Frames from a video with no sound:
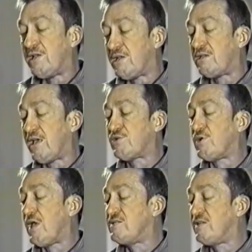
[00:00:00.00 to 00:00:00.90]
an
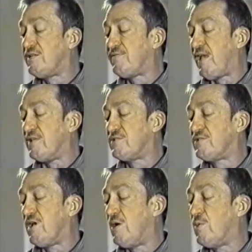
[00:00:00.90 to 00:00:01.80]
intellectualizing
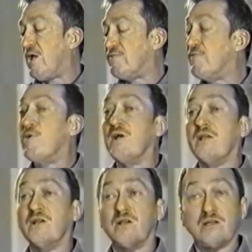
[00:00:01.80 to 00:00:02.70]
defense, a way of
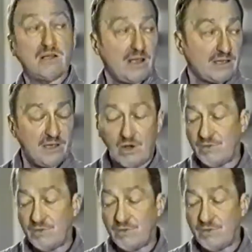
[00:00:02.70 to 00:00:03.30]
avoiding her connecting